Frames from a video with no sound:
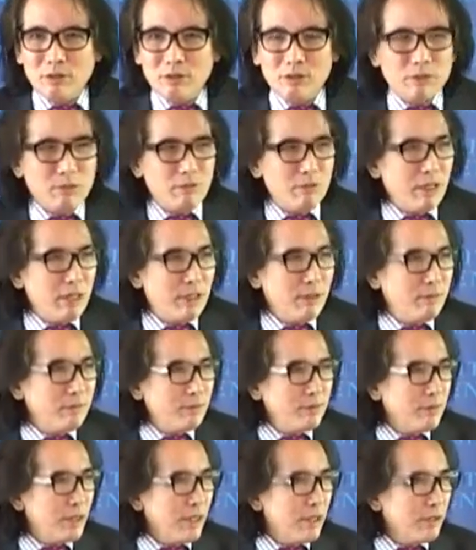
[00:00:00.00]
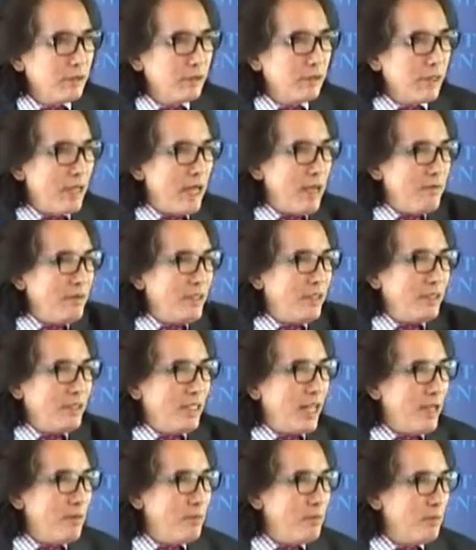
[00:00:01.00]
So every
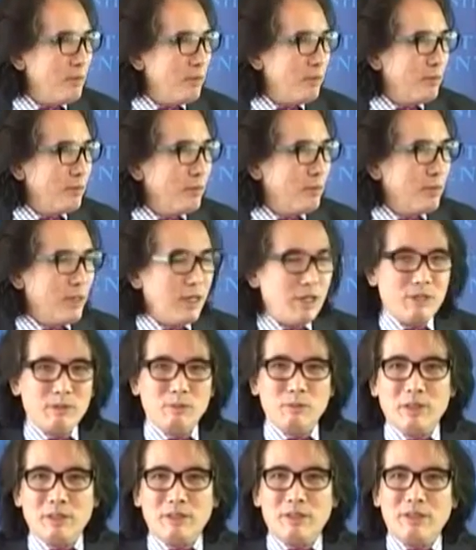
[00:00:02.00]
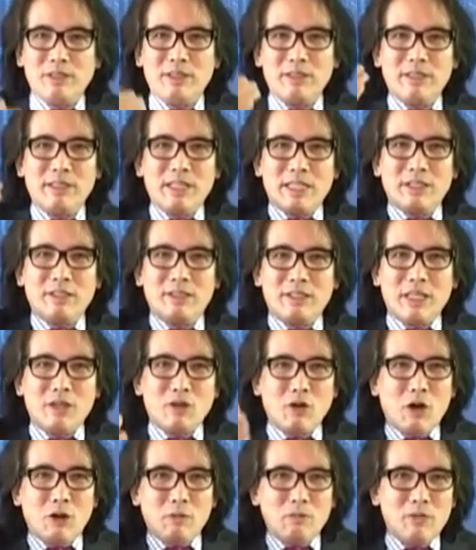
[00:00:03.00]
time when
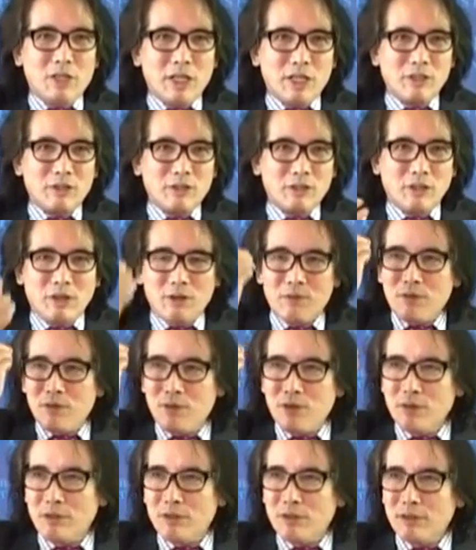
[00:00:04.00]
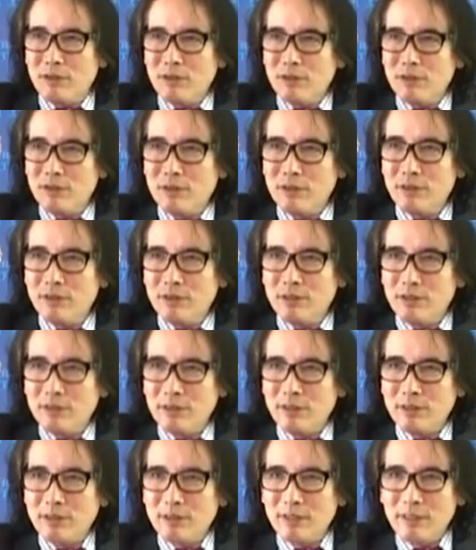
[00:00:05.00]
the object of your
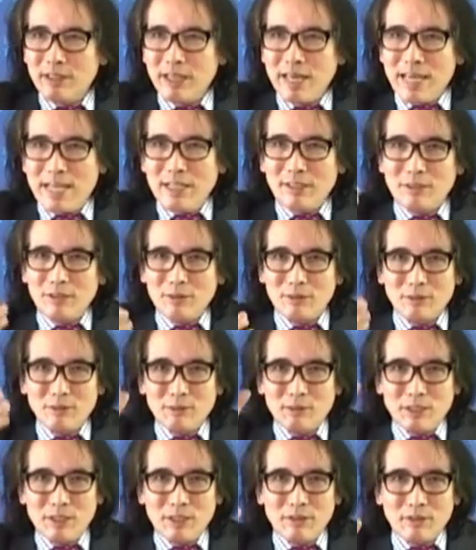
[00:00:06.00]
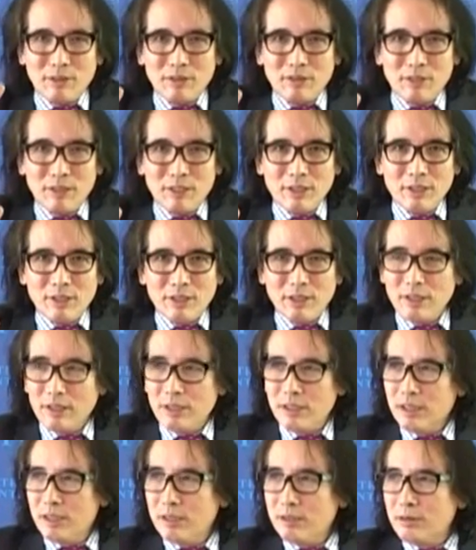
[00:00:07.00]
hate or whatever
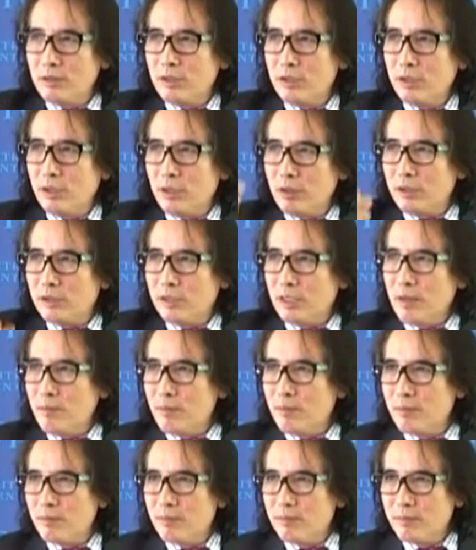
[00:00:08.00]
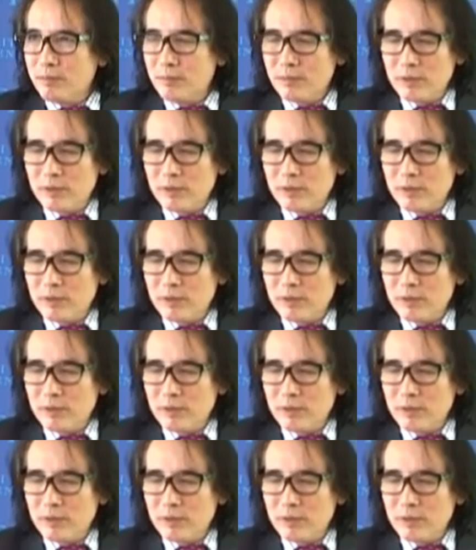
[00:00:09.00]
shows up,